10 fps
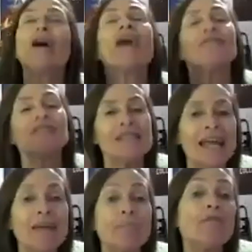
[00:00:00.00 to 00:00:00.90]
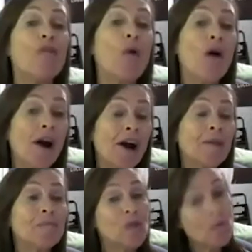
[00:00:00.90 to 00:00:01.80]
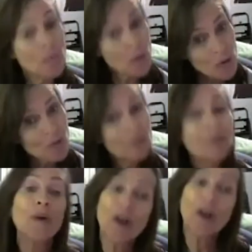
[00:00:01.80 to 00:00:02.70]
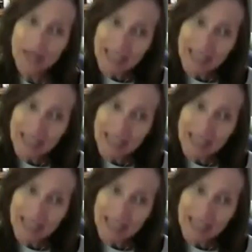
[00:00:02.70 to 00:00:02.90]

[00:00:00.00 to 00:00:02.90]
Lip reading: You have to say, before you move, we're going to